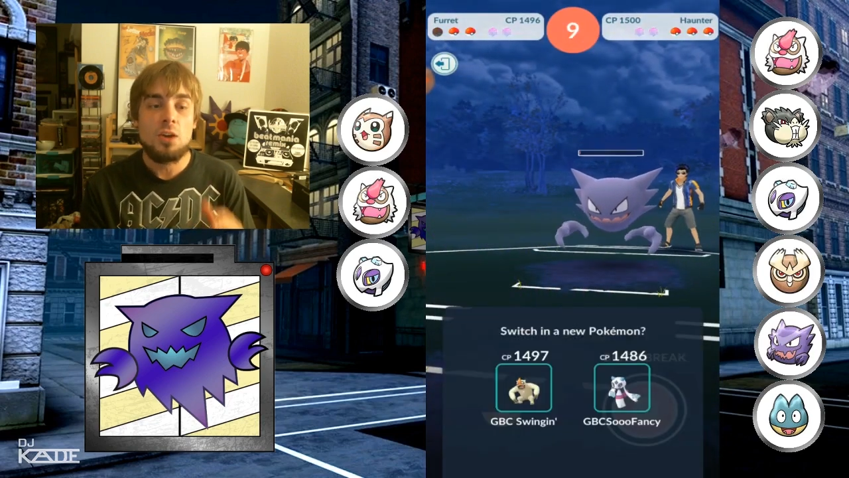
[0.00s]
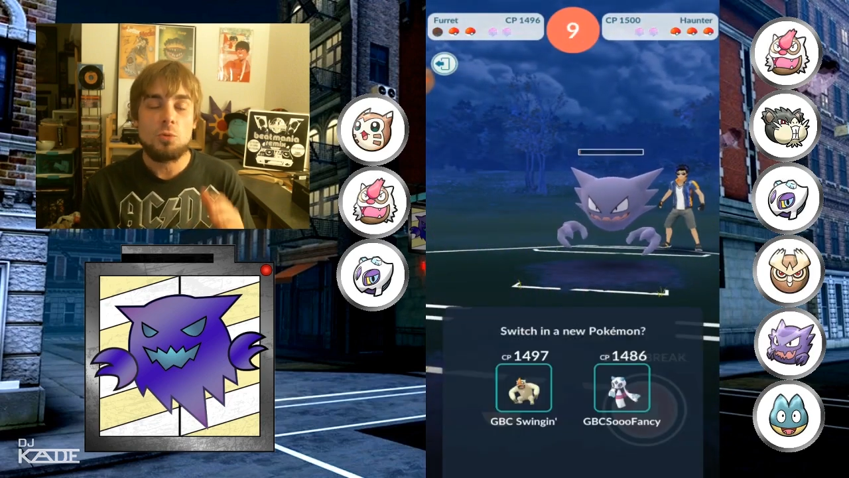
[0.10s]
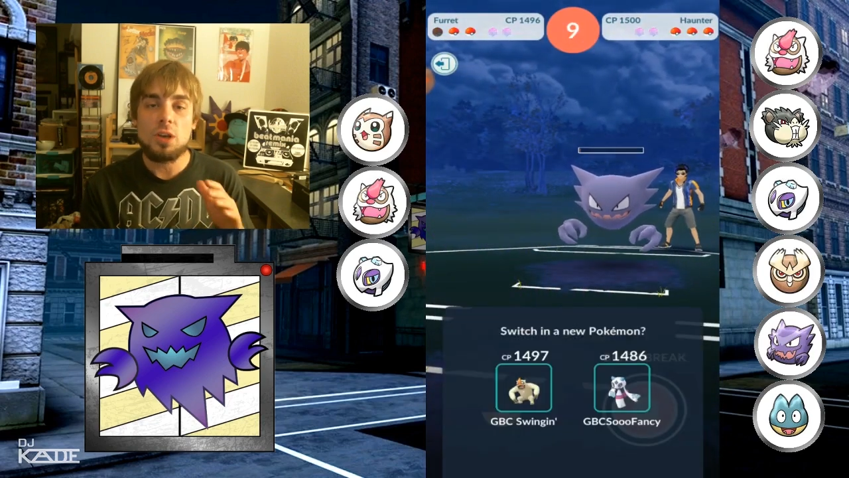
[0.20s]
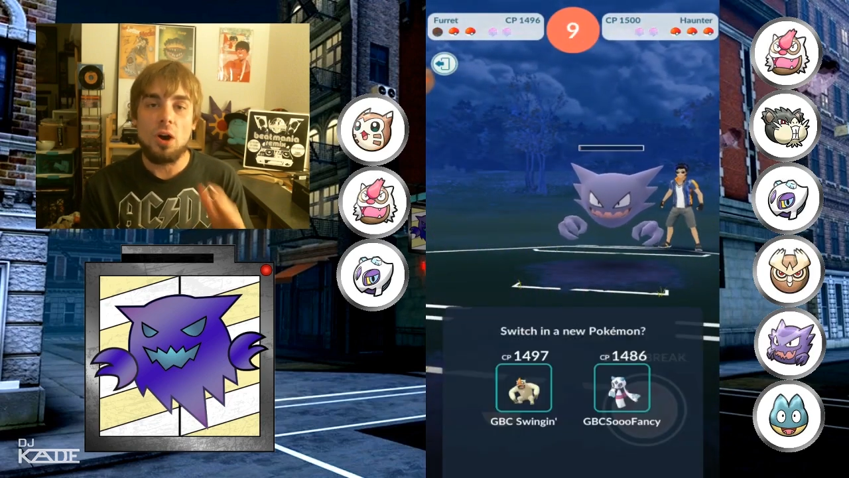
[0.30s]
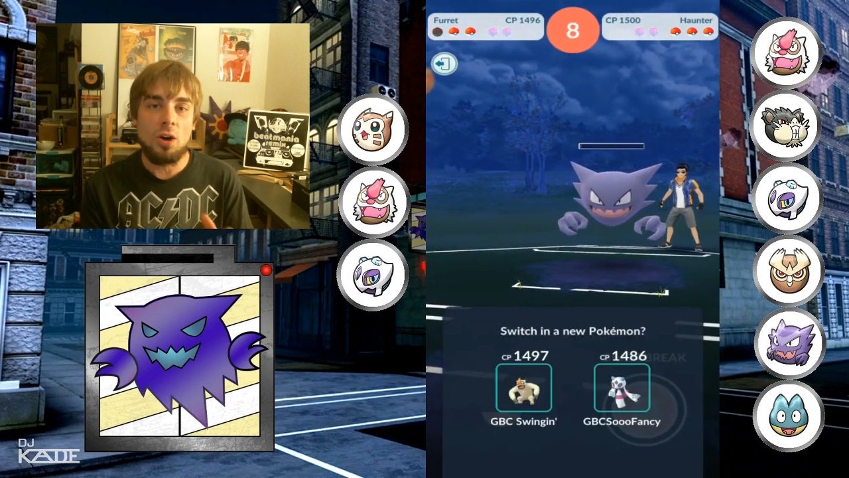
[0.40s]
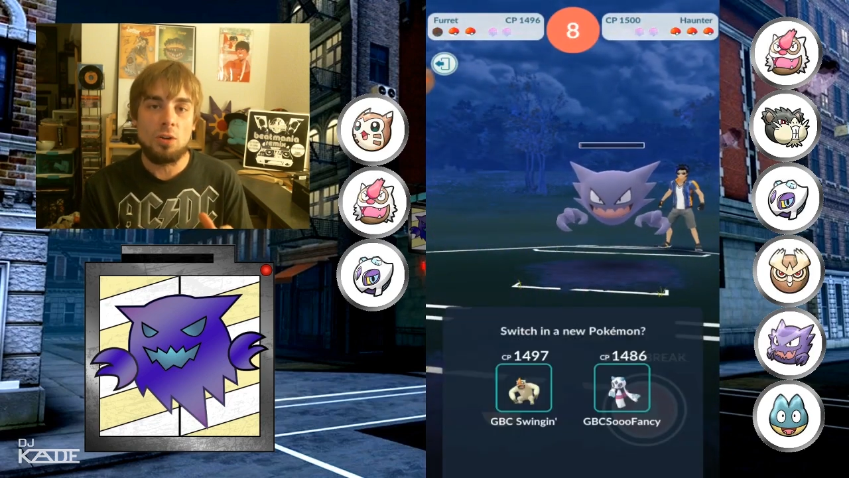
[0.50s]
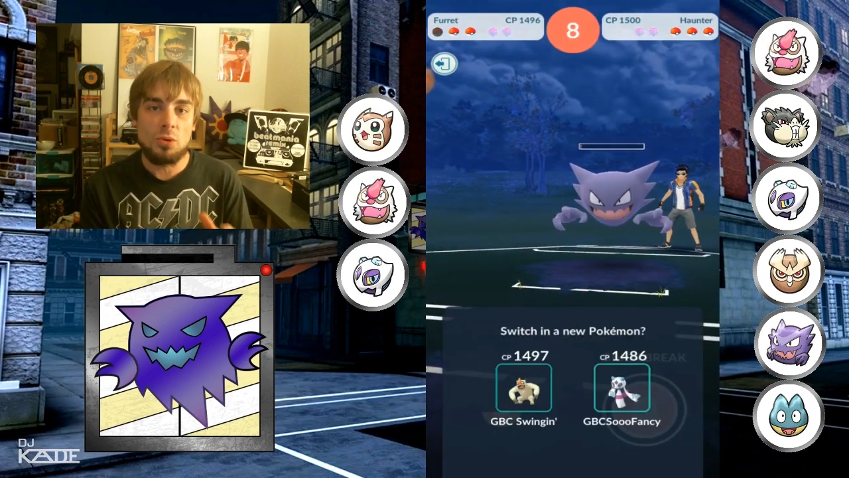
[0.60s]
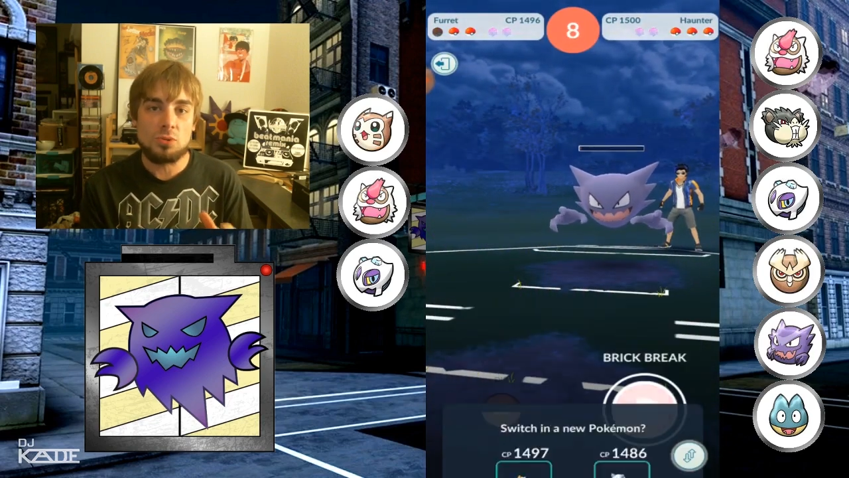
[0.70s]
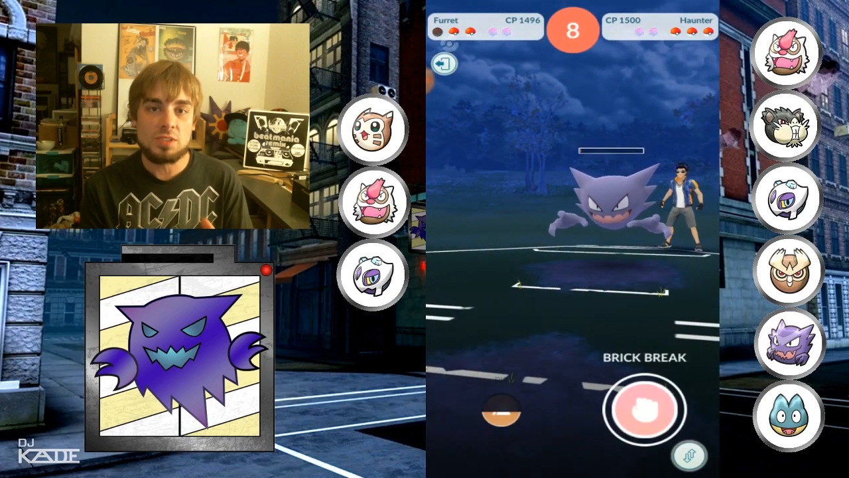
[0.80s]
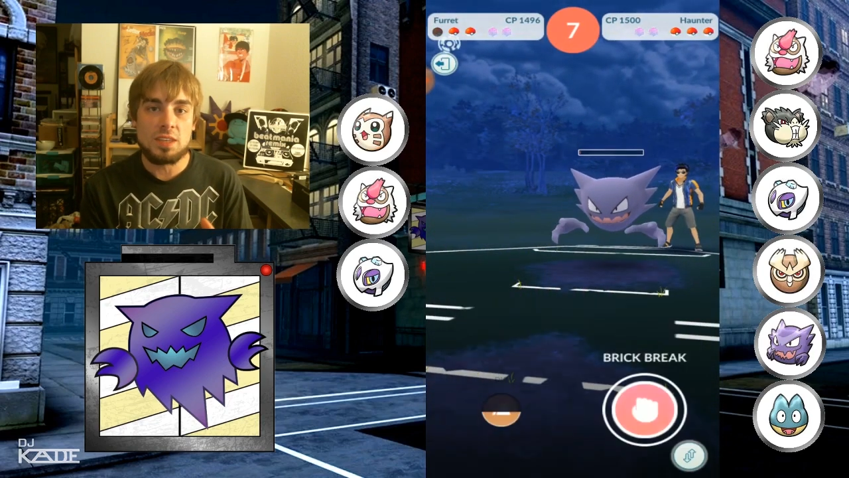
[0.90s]
We
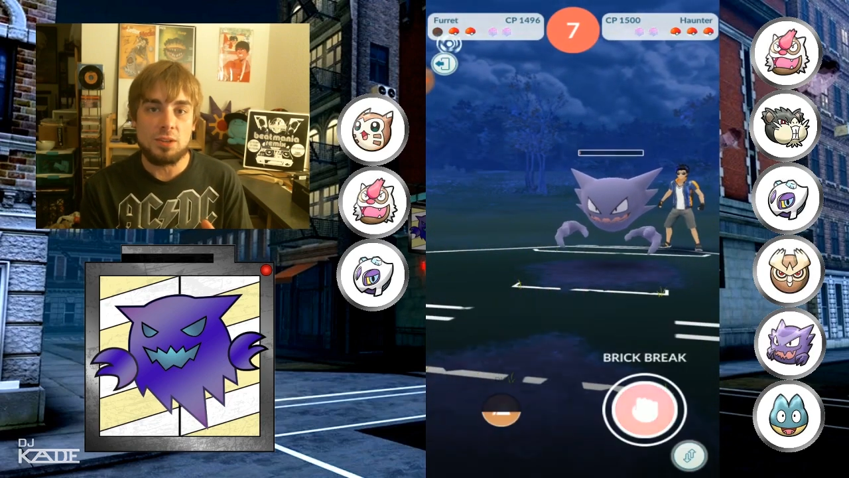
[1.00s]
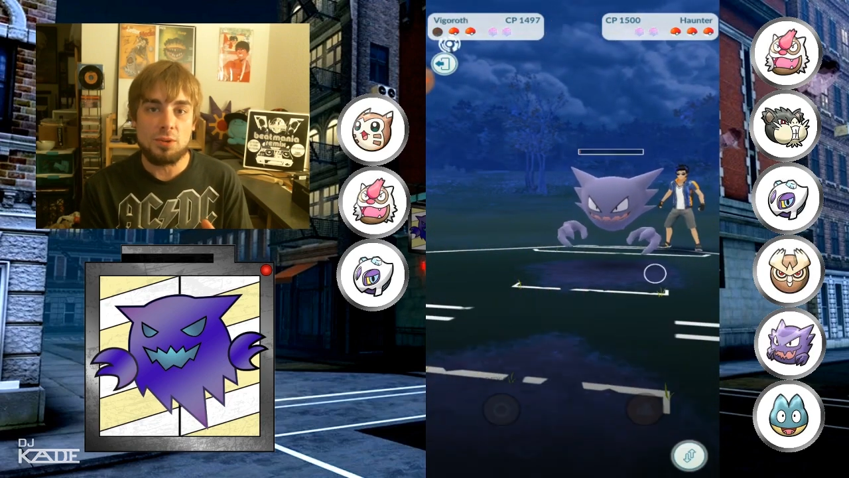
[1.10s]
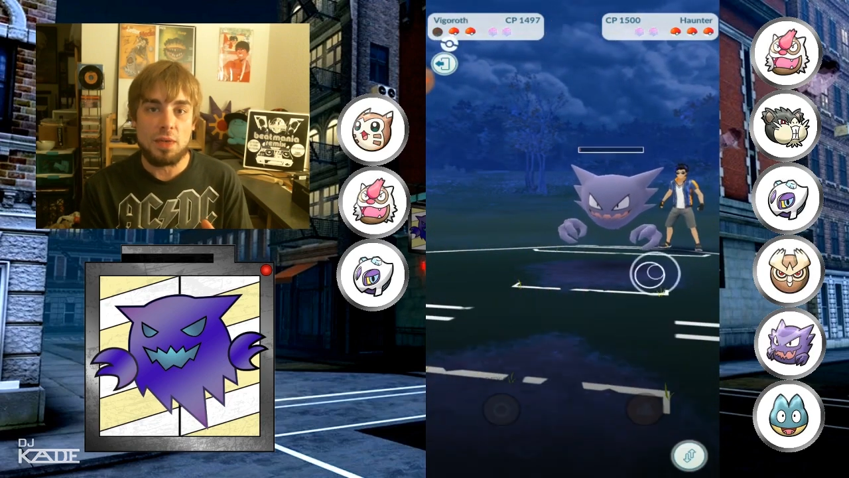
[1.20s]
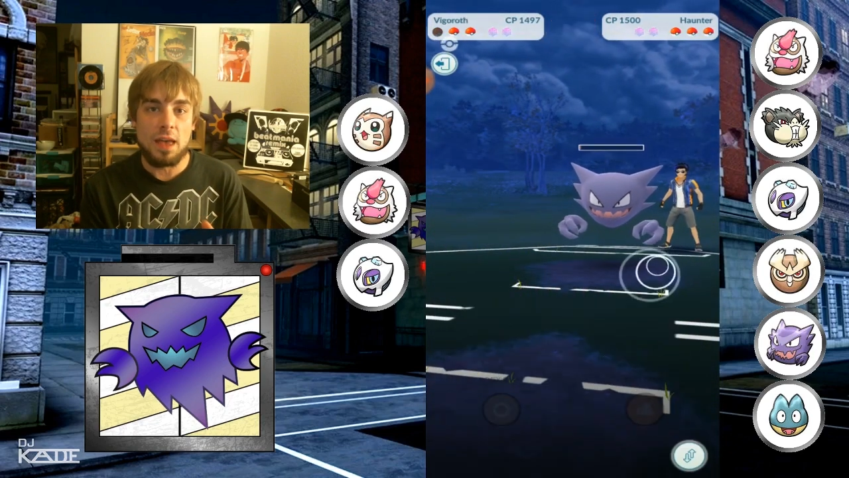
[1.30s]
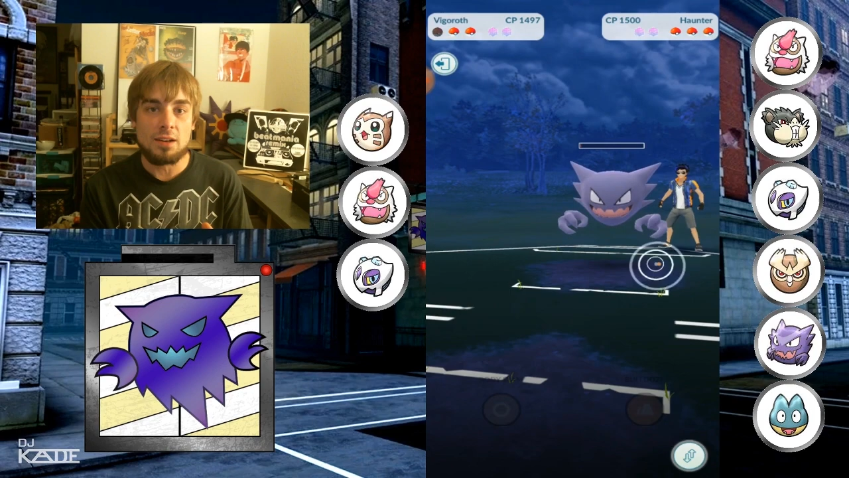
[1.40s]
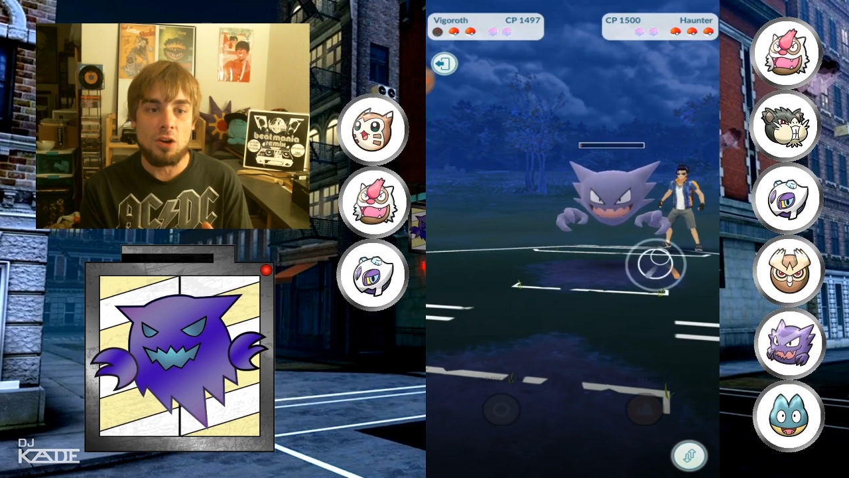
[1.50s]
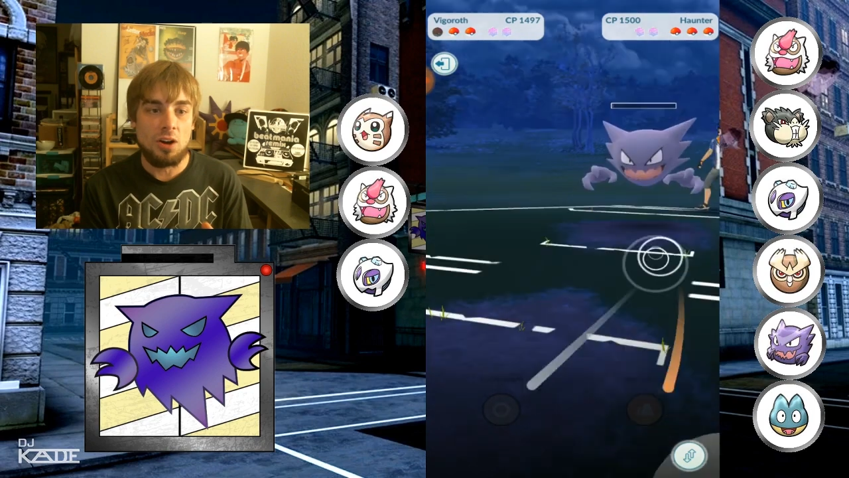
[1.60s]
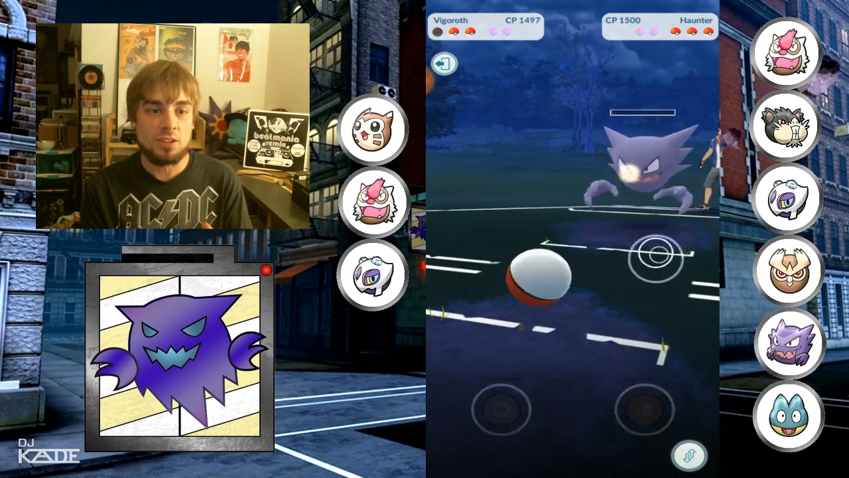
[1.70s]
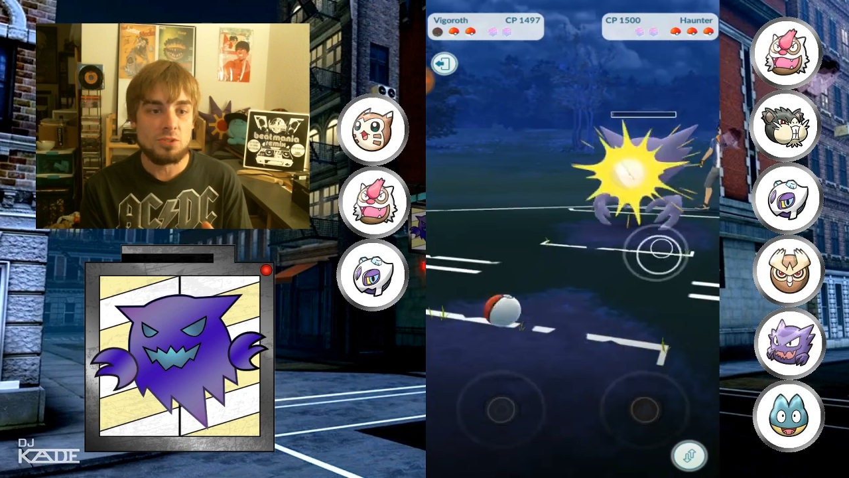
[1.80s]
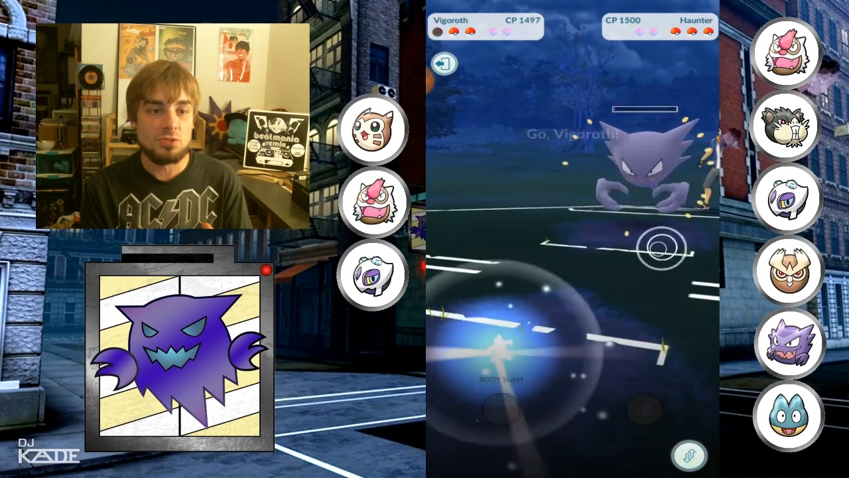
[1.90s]
almost kill that
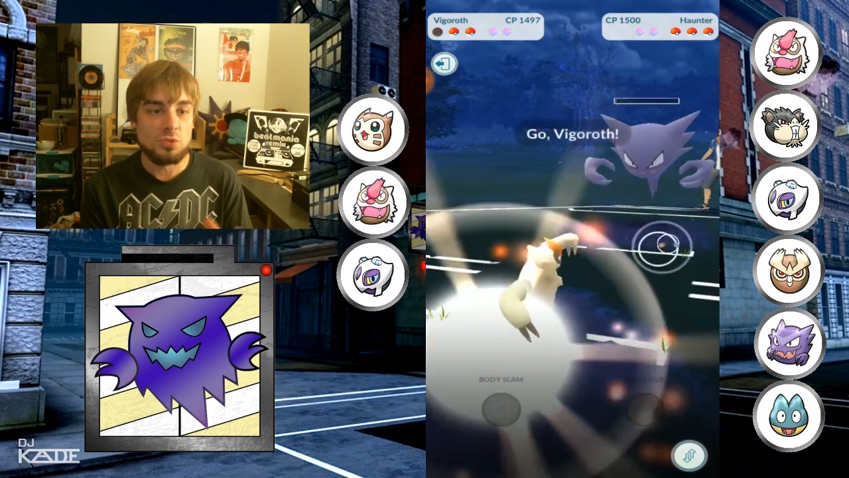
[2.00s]
Haunter,